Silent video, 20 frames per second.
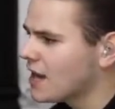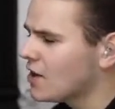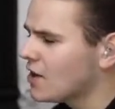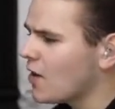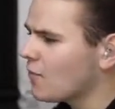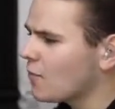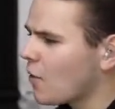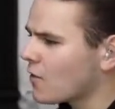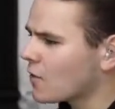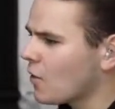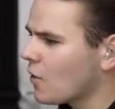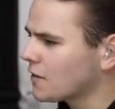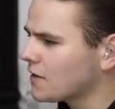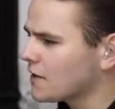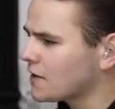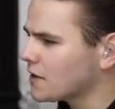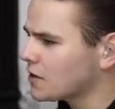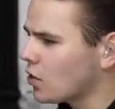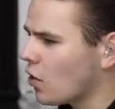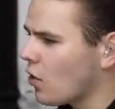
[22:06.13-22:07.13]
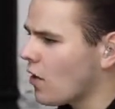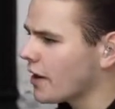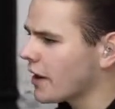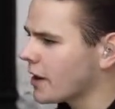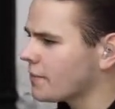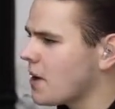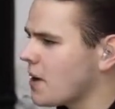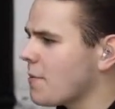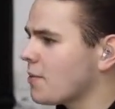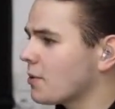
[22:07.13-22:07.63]
you know of, of, course it's
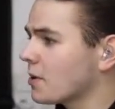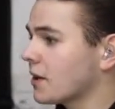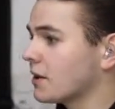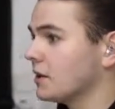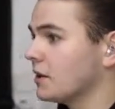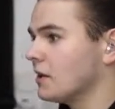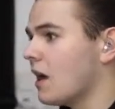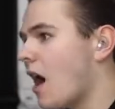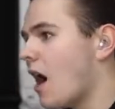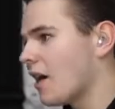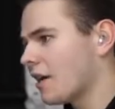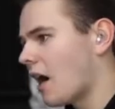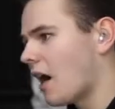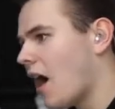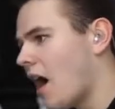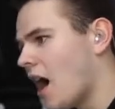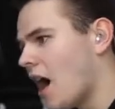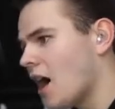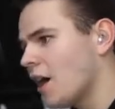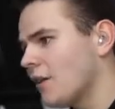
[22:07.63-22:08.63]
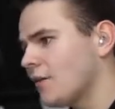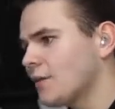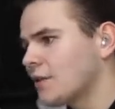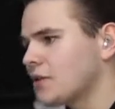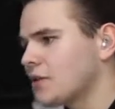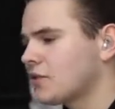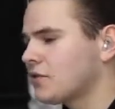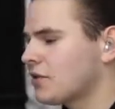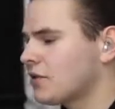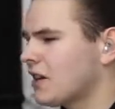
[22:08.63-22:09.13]
annoying and people are gonna log off
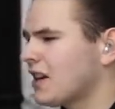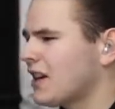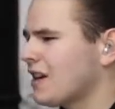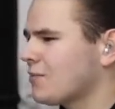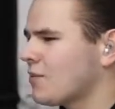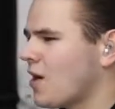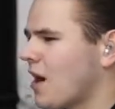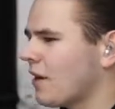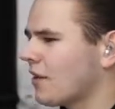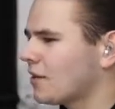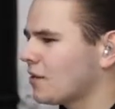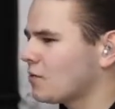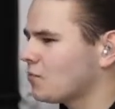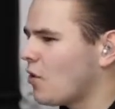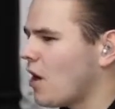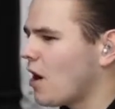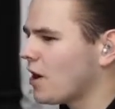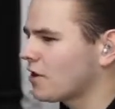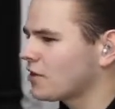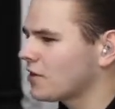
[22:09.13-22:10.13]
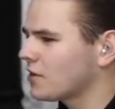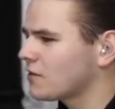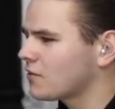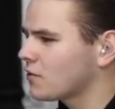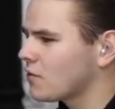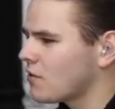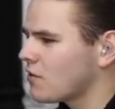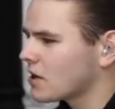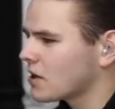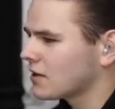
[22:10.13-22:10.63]
the stream, not gonna watch it of
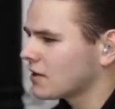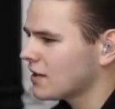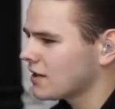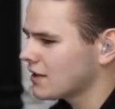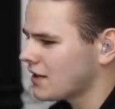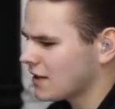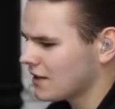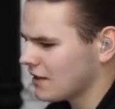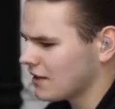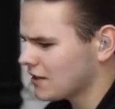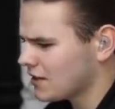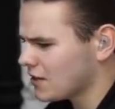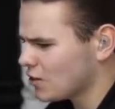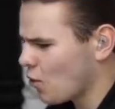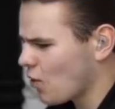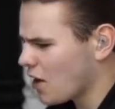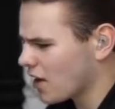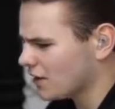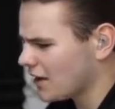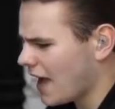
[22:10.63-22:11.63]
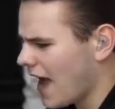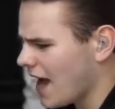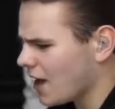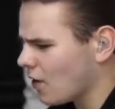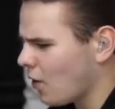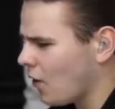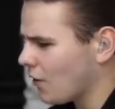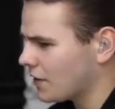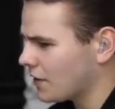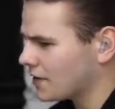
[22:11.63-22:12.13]
course because it's like there's annoying lag
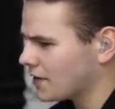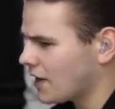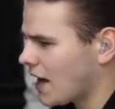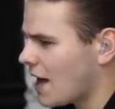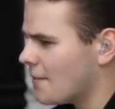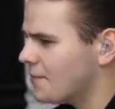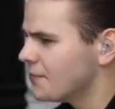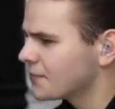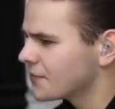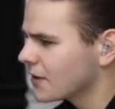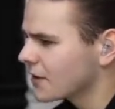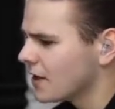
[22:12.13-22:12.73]
all the time